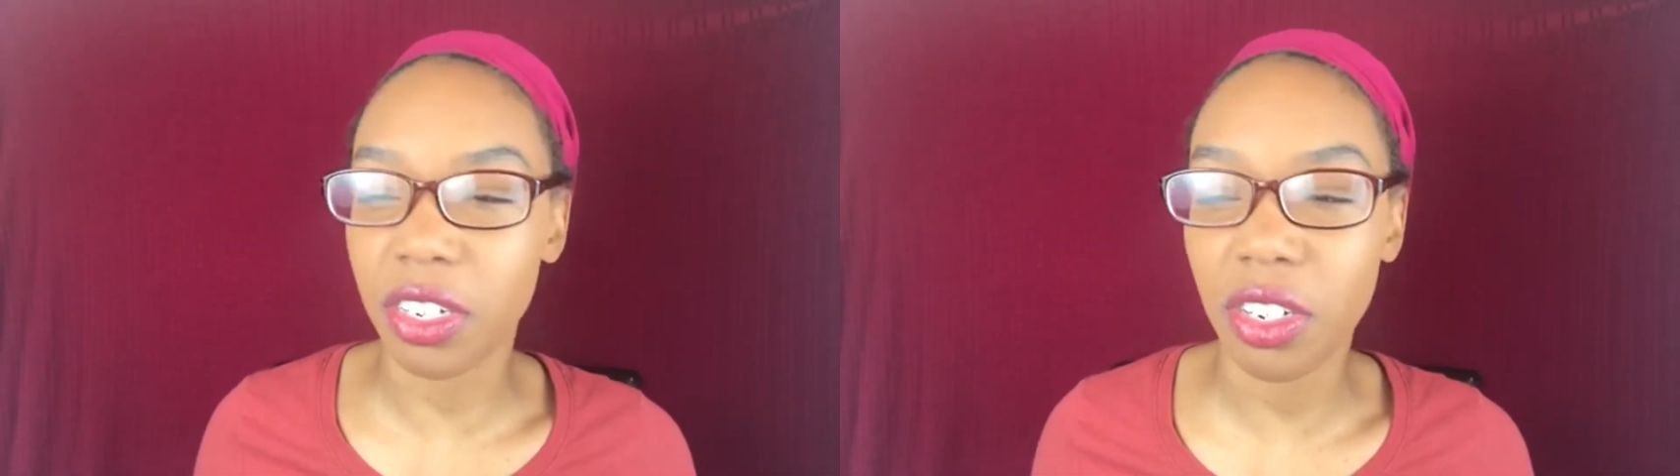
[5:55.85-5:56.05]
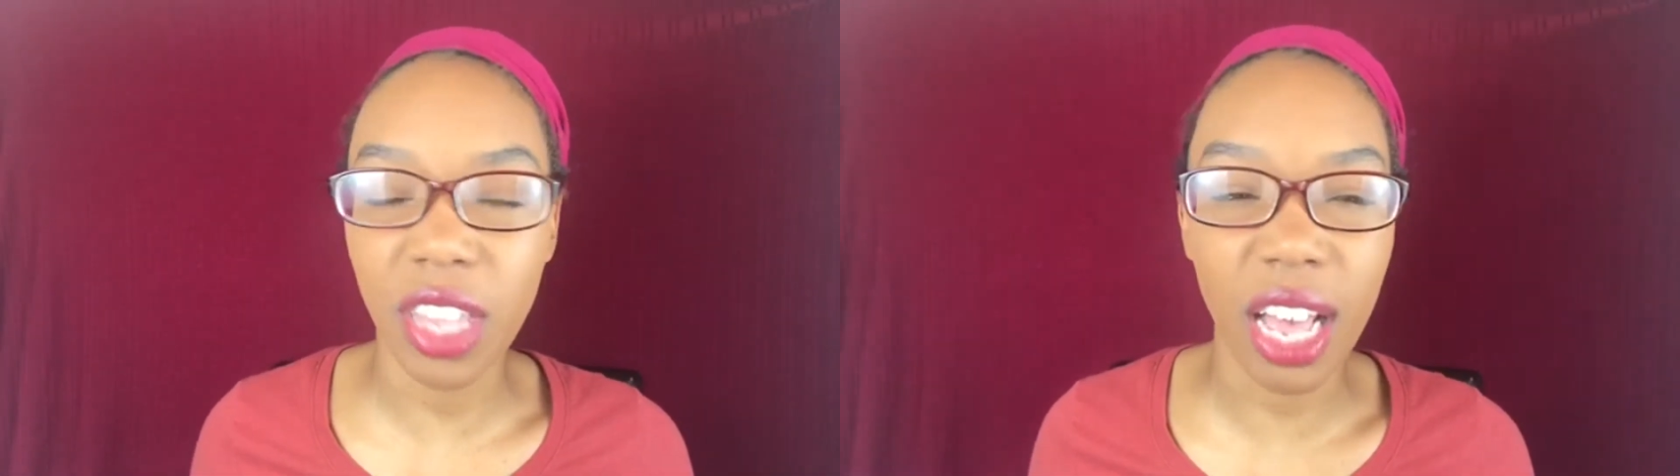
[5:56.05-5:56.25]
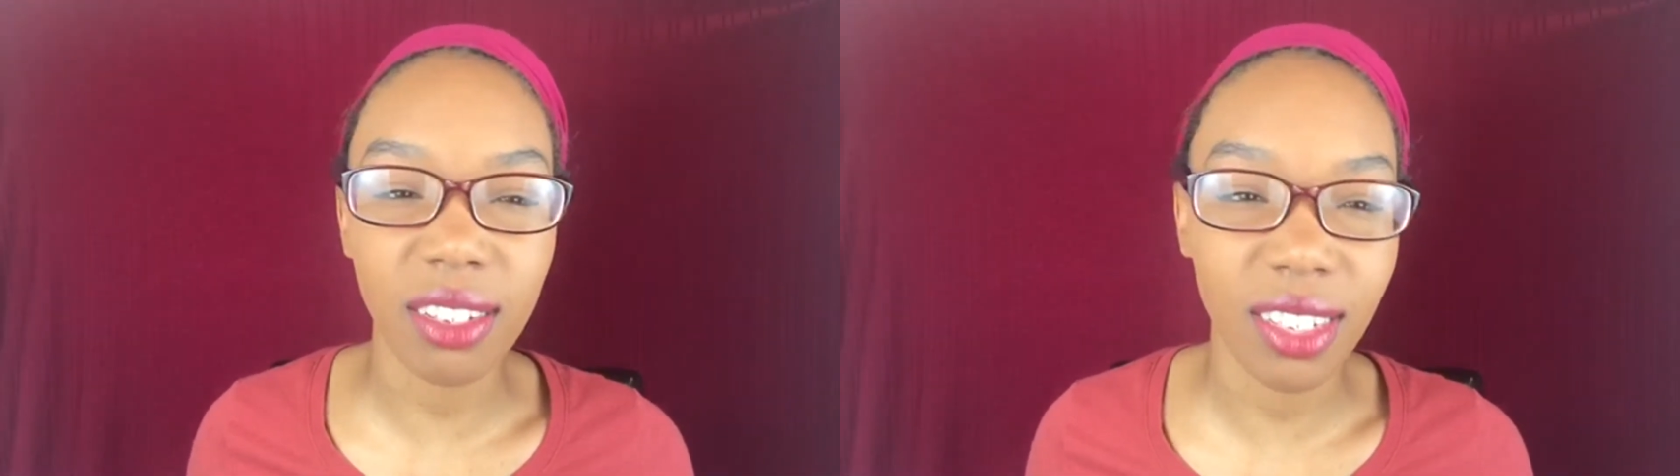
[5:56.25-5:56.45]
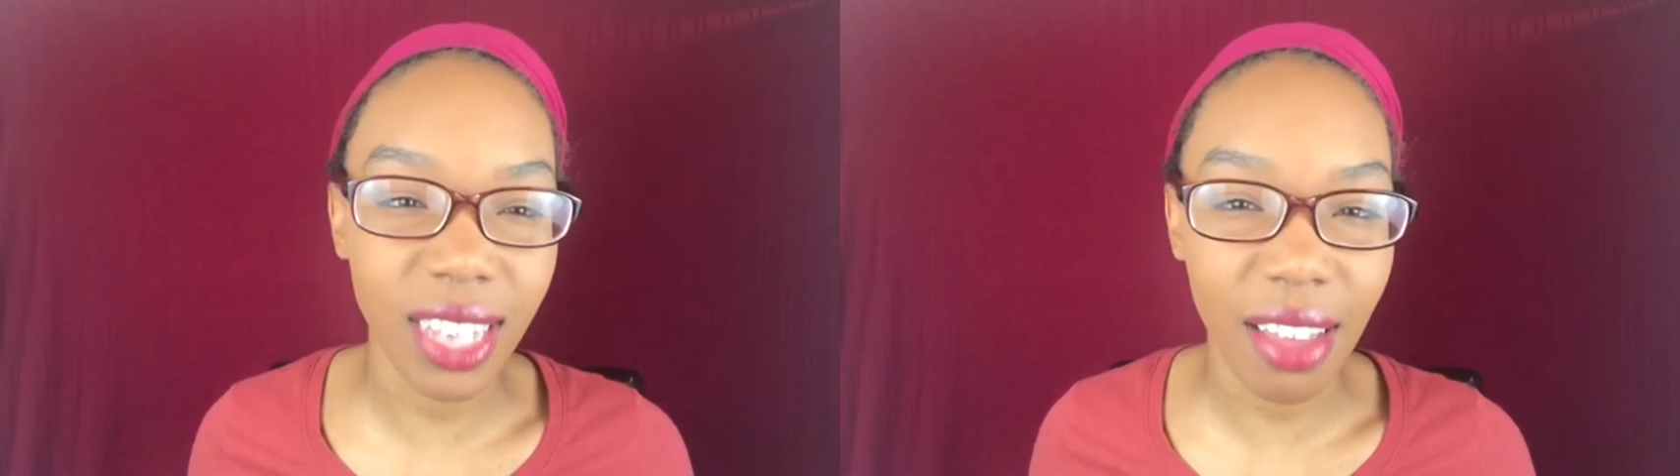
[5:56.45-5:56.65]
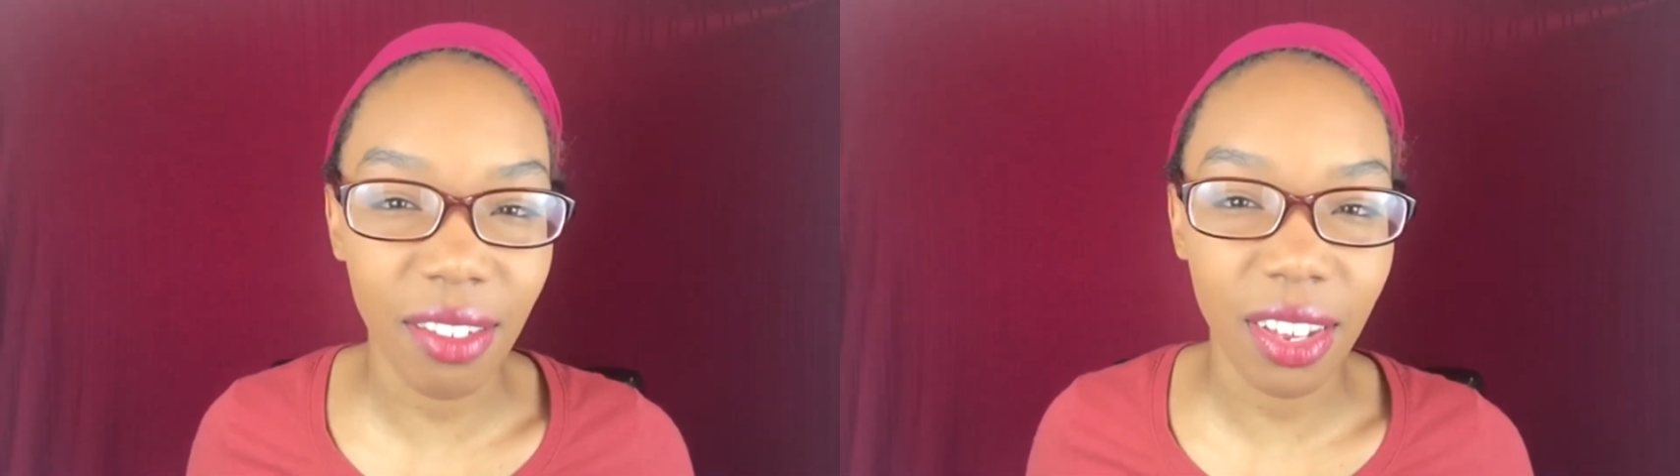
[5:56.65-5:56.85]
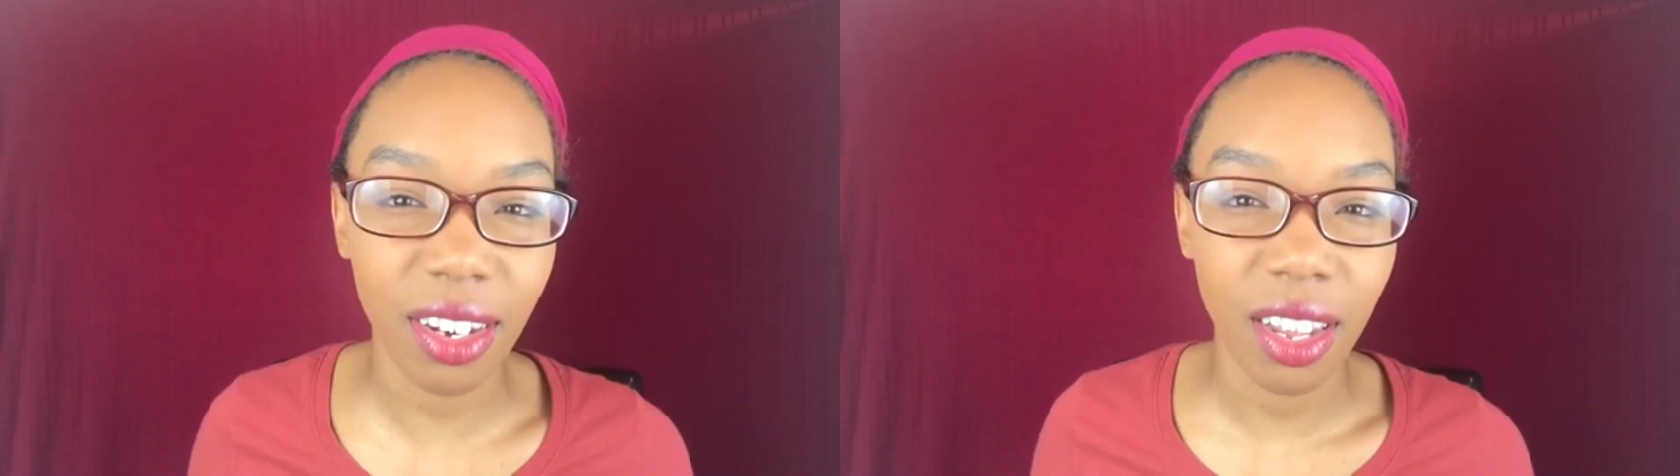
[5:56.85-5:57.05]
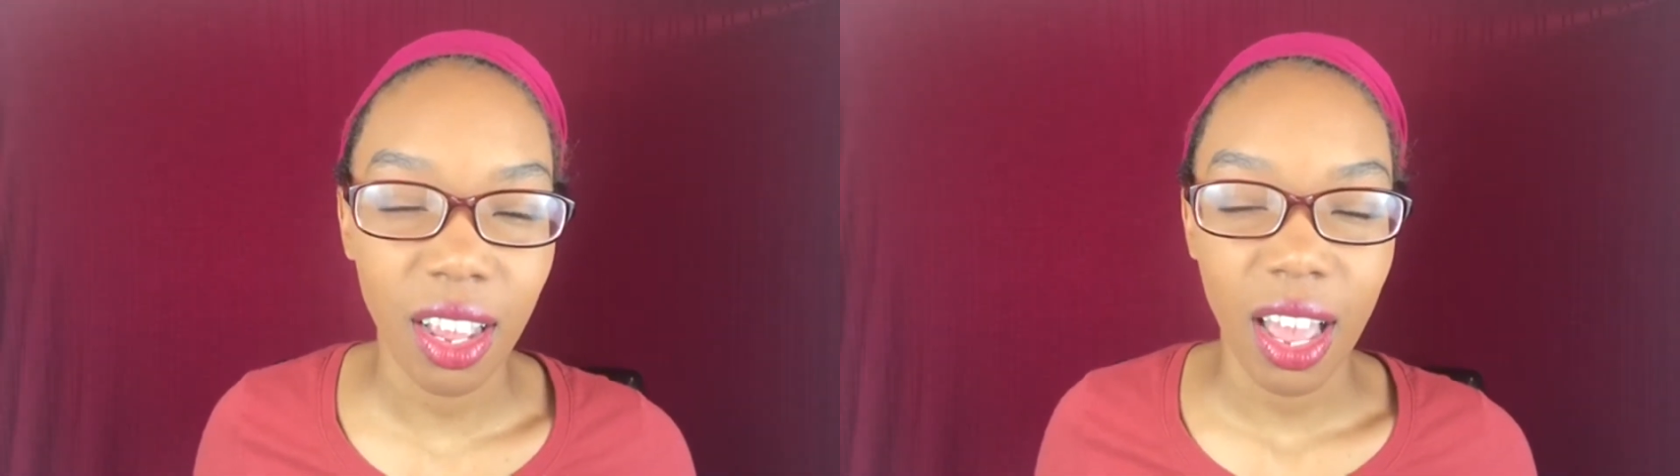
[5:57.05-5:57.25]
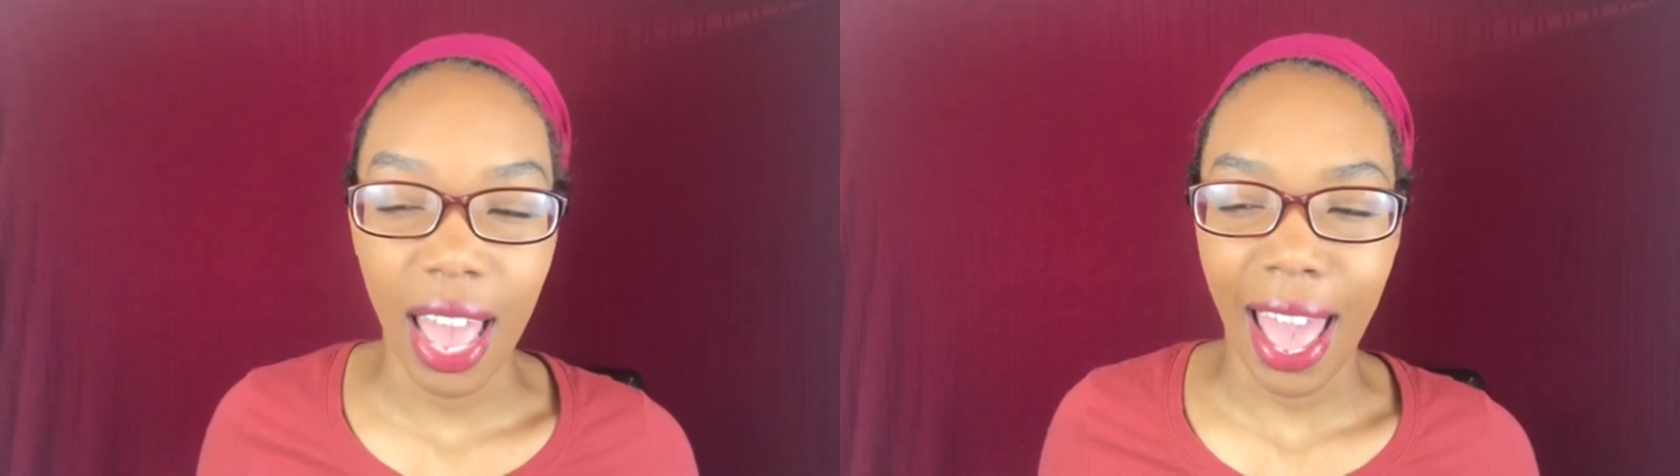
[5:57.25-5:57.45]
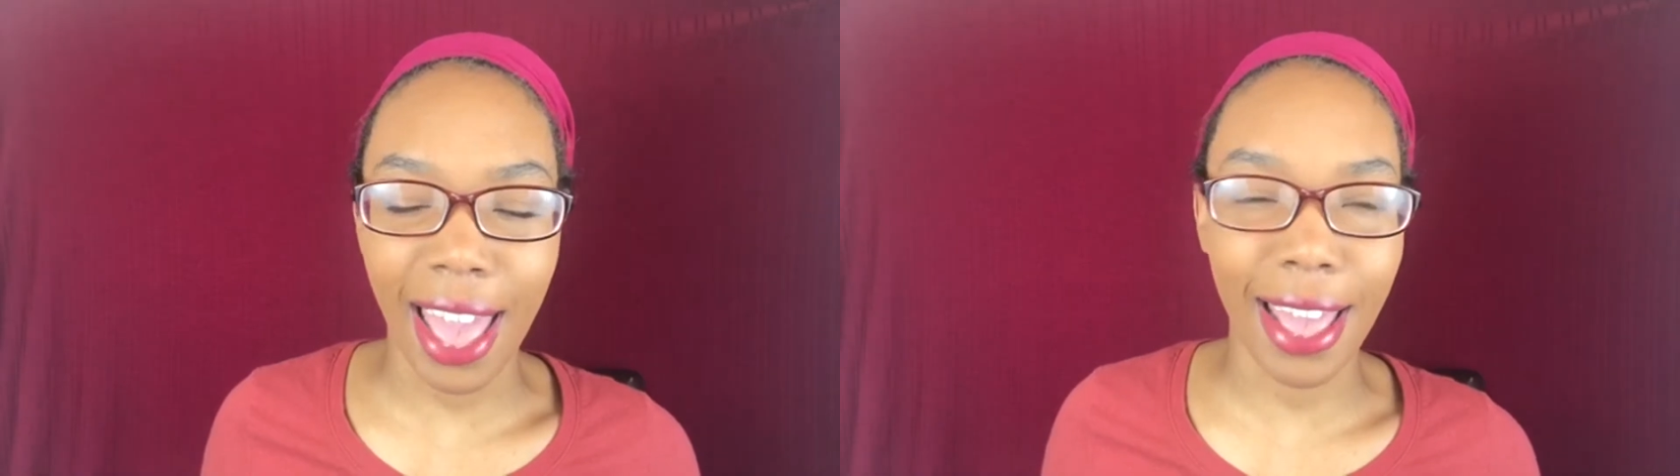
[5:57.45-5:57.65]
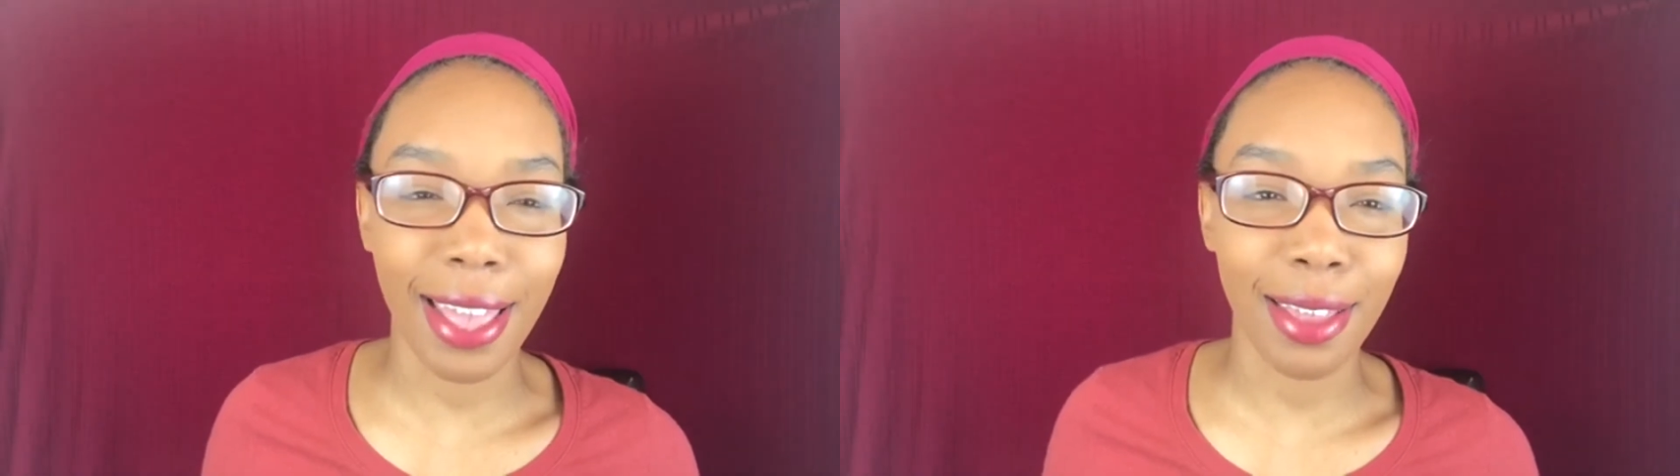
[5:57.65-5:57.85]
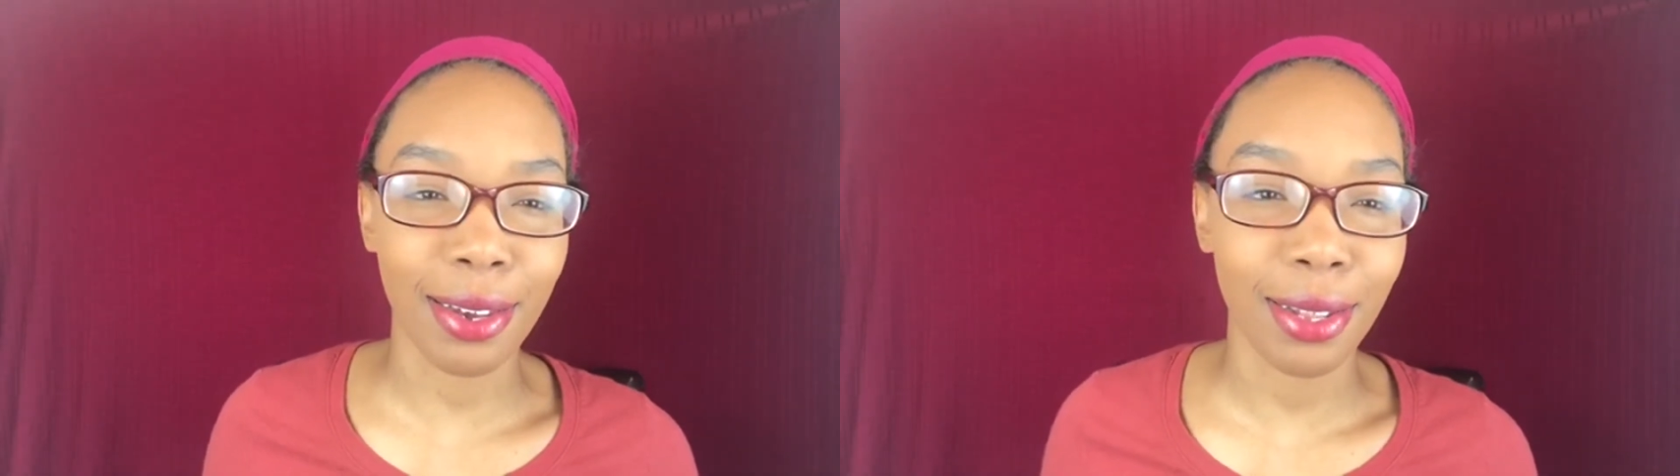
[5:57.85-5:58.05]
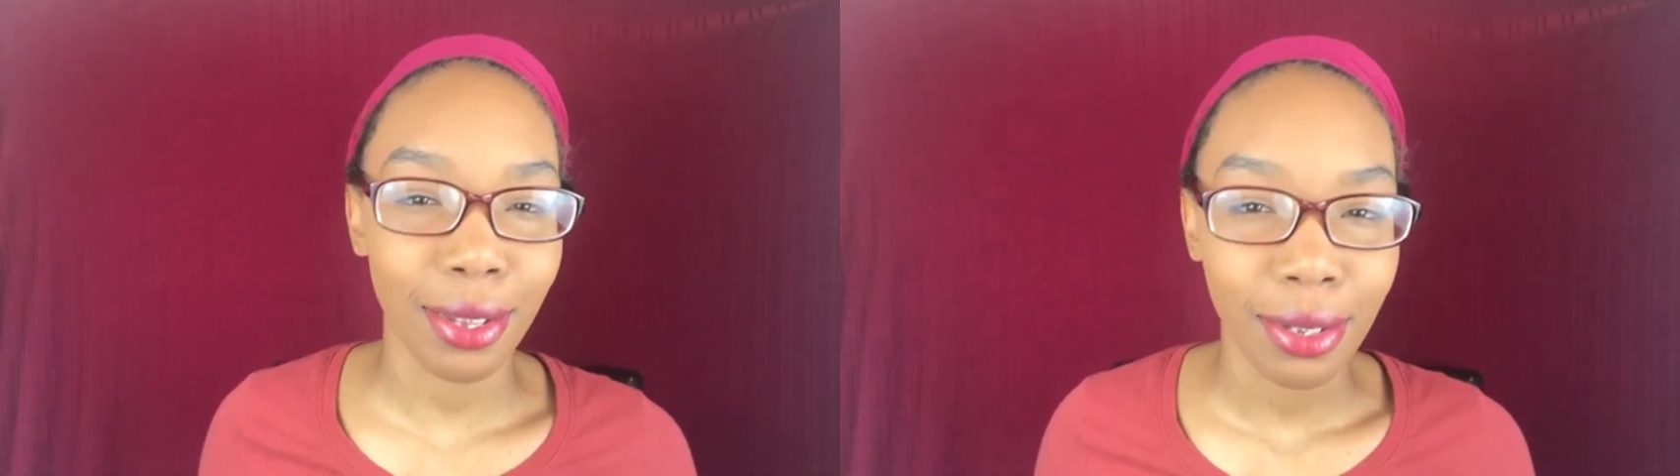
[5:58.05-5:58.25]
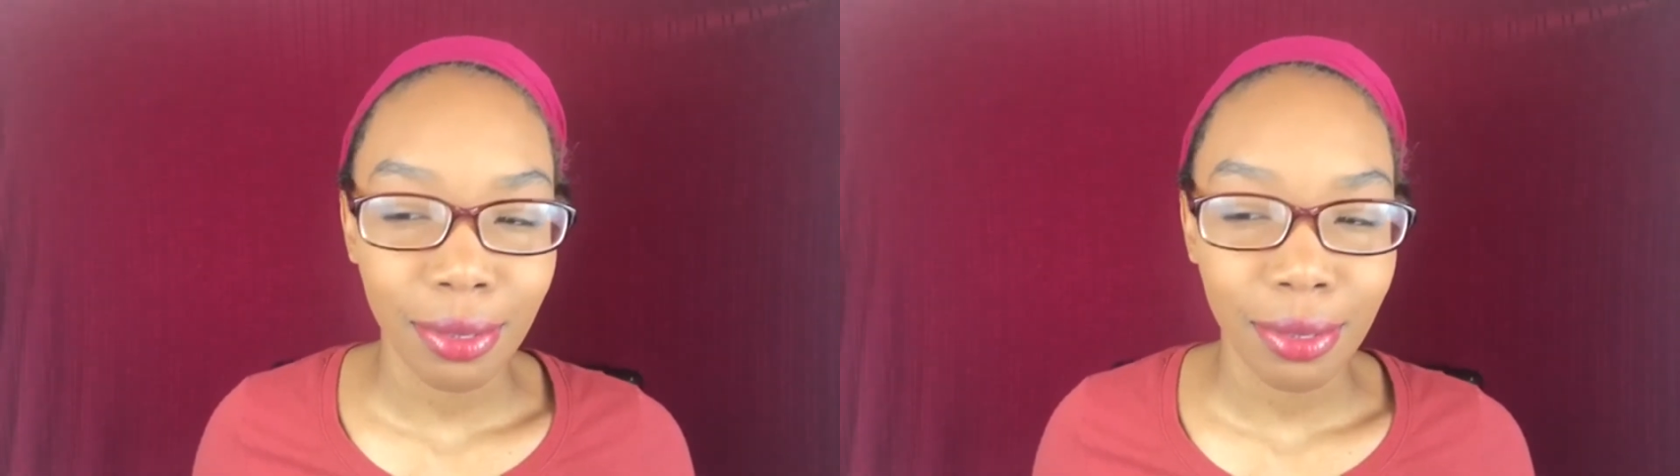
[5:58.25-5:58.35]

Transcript: 2007, and